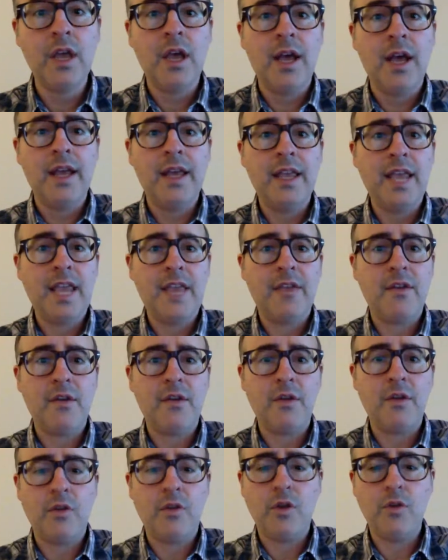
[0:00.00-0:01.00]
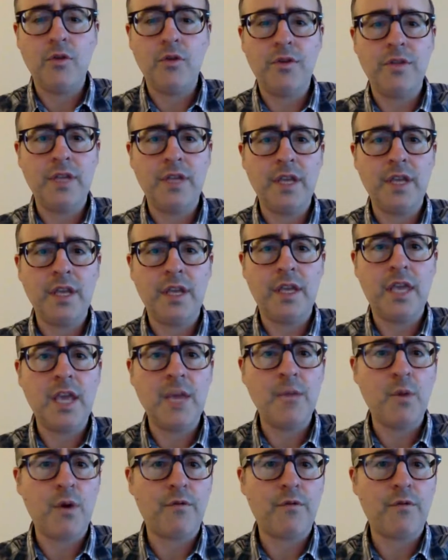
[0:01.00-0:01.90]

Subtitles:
either use the keyword